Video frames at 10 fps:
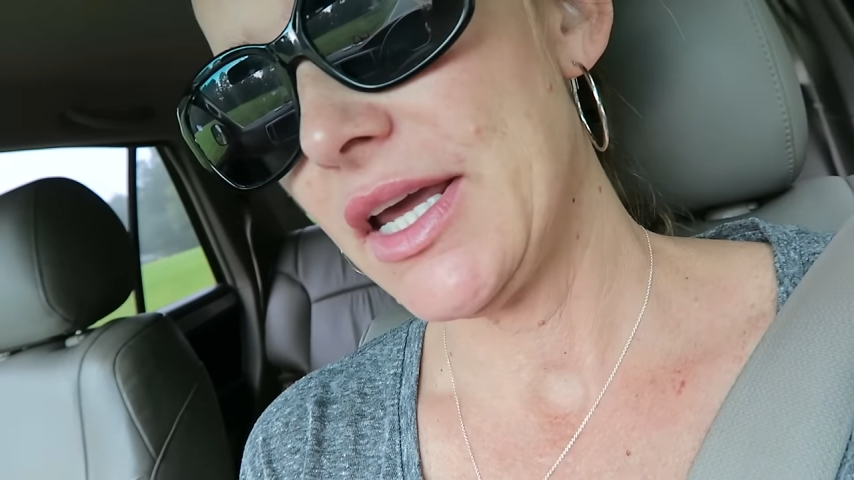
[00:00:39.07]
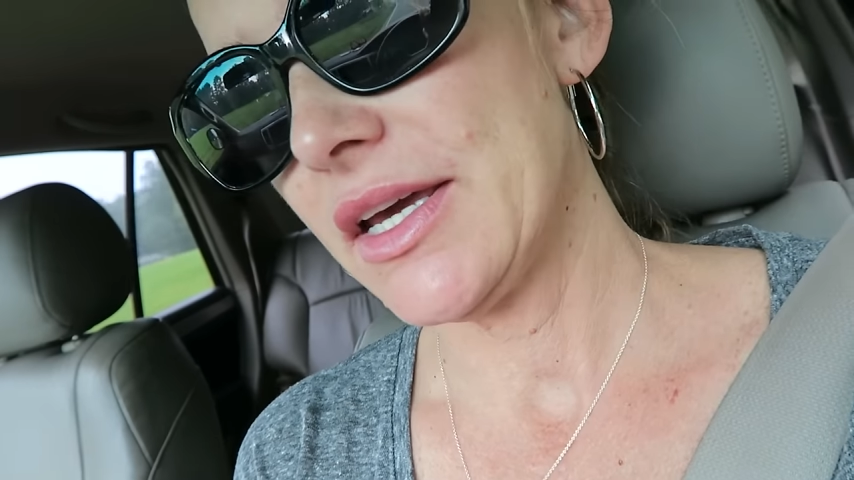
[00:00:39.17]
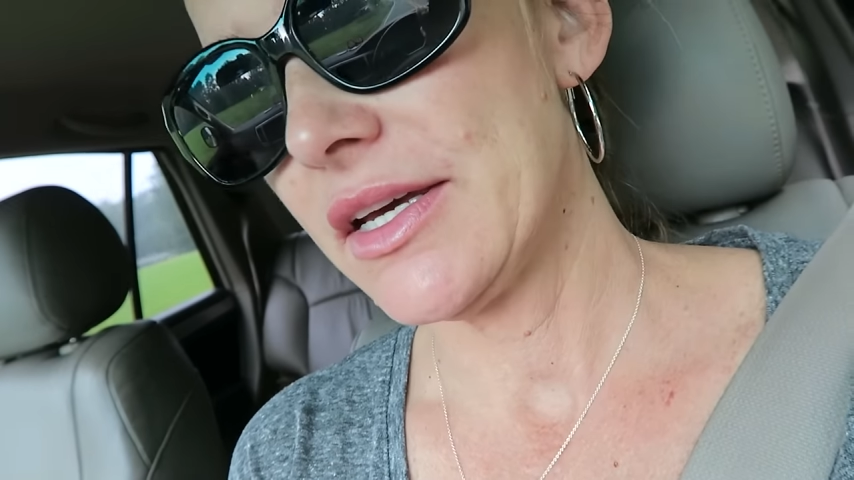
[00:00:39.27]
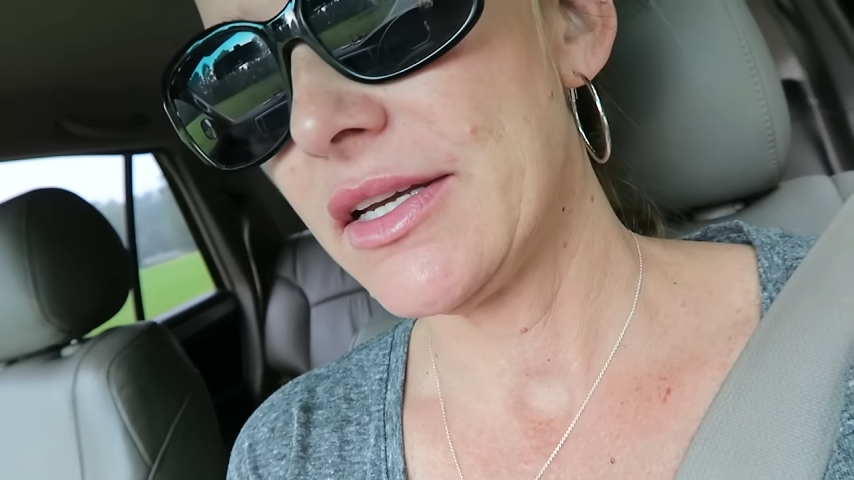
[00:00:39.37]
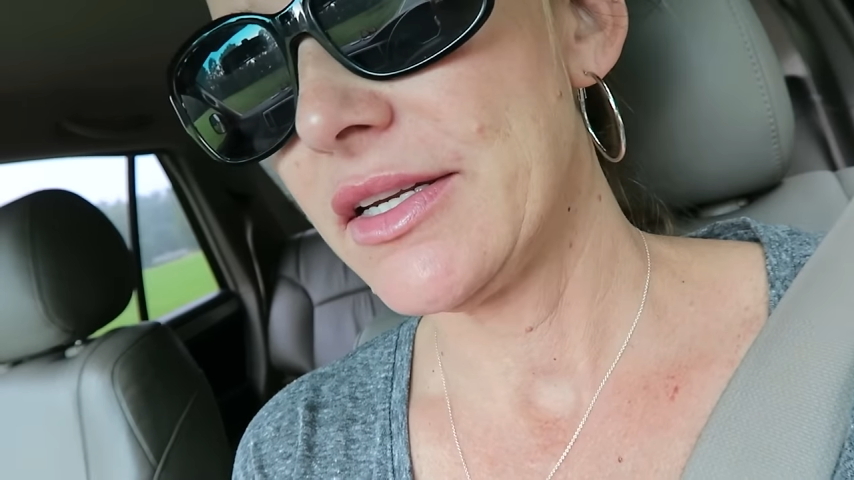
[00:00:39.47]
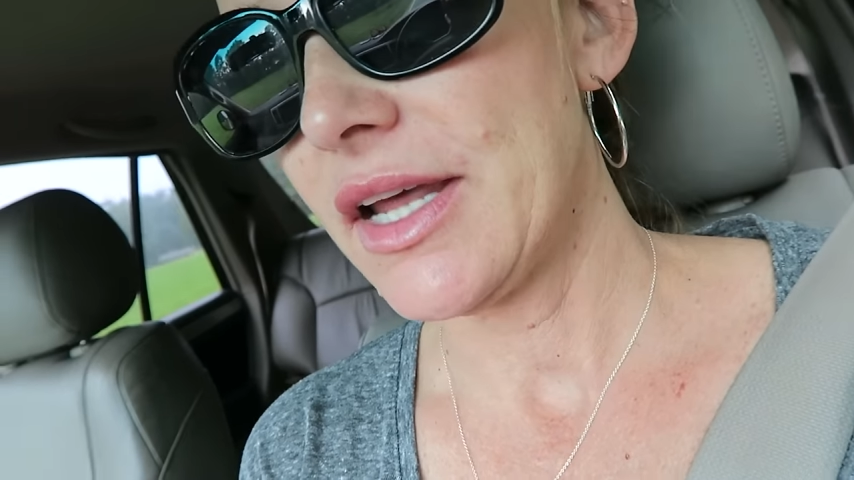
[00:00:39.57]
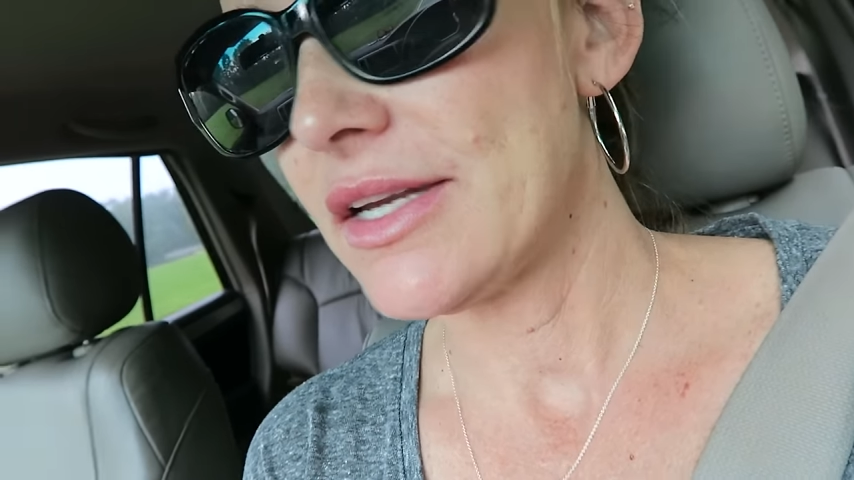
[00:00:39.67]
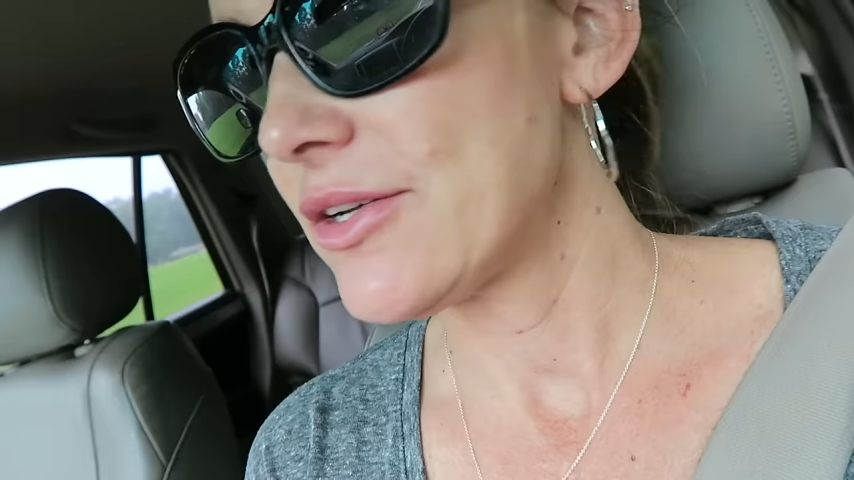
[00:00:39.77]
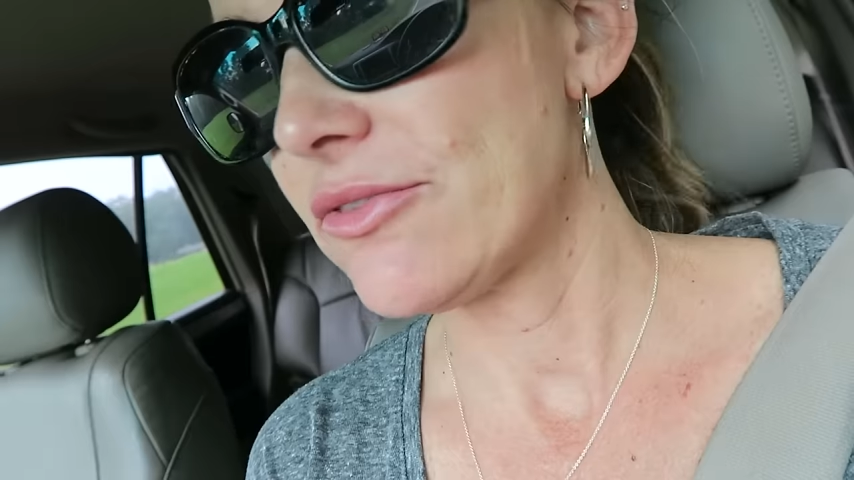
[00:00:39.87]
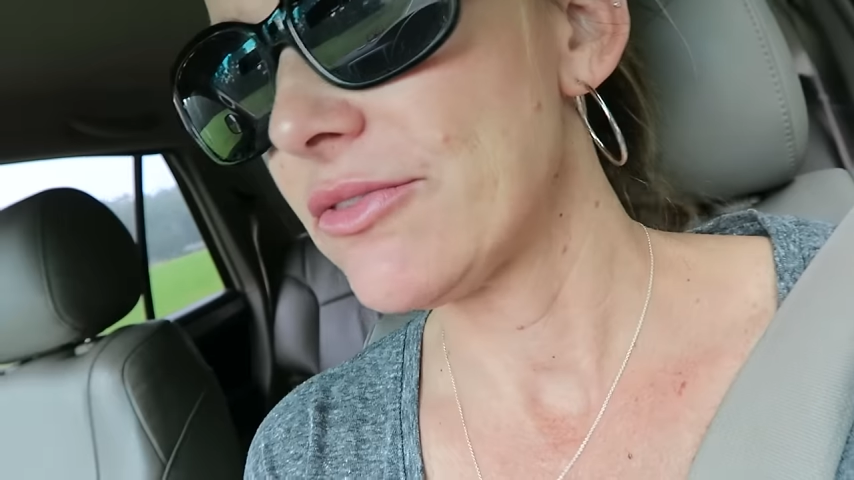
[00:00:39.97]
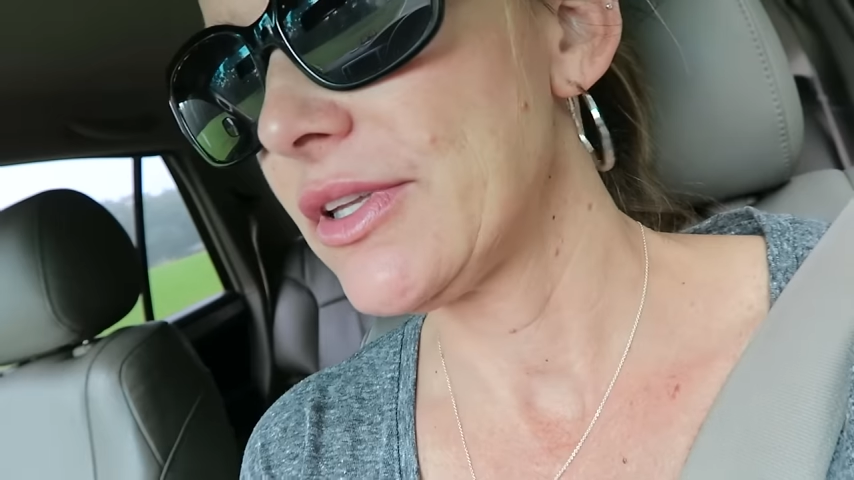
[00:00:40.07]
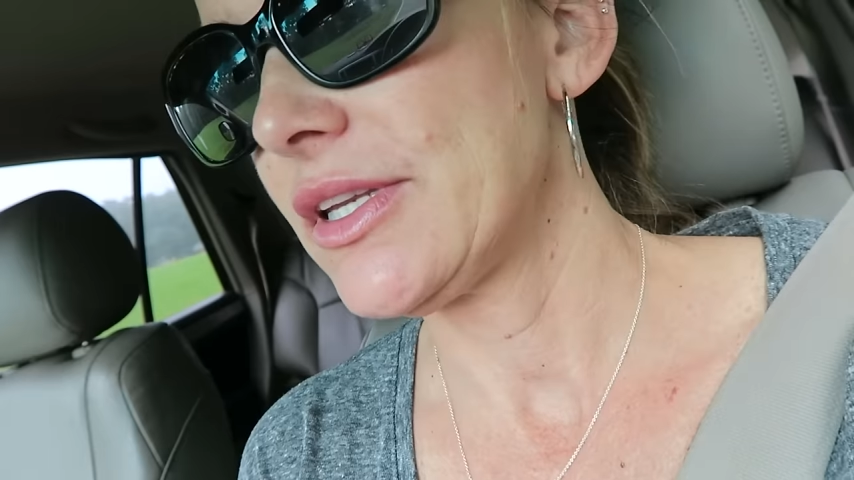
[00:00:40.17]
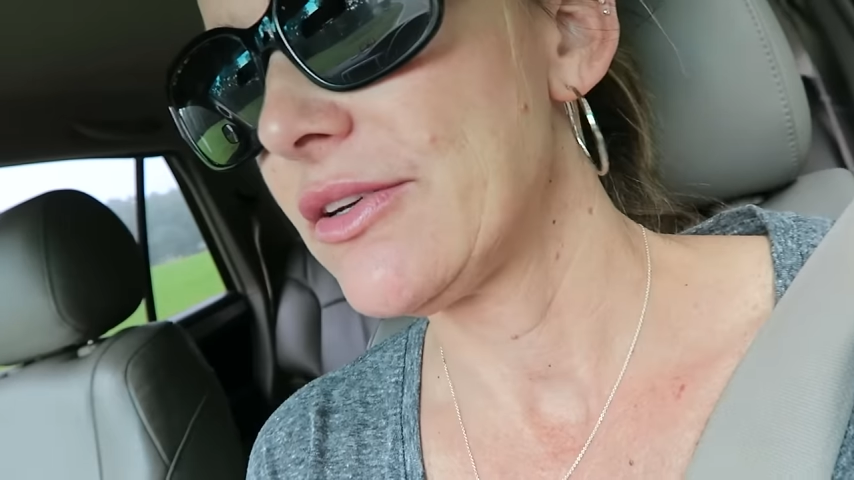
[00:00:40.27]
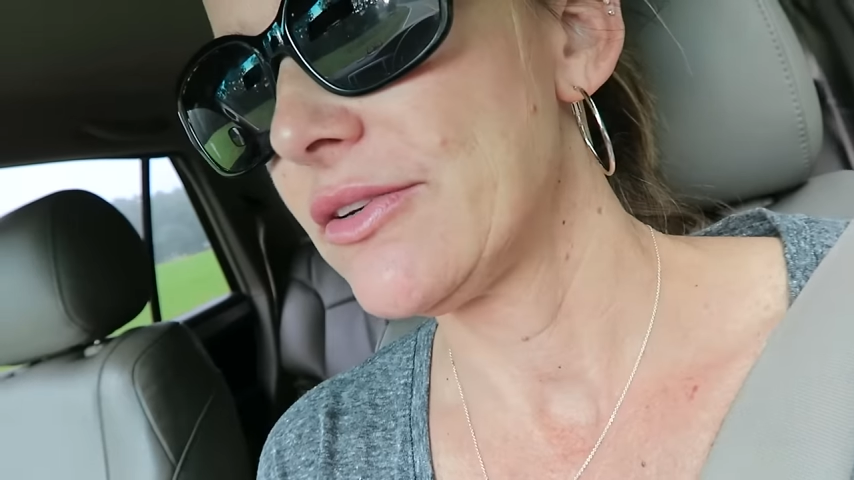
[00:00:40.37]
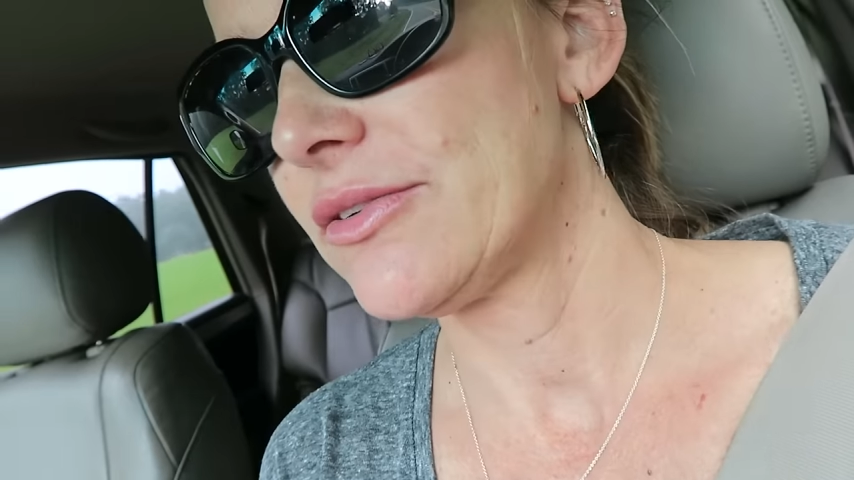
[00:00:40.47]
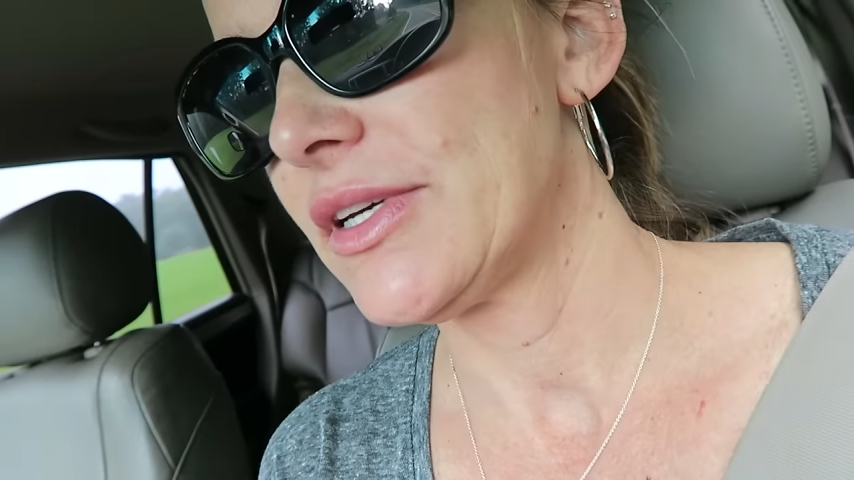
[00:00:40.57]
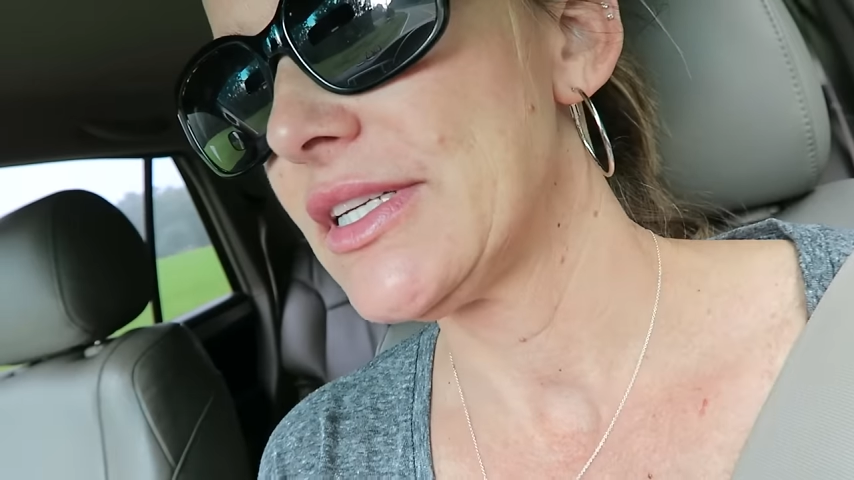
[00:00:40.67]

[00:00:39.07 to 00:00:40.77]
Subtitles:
and I don't really know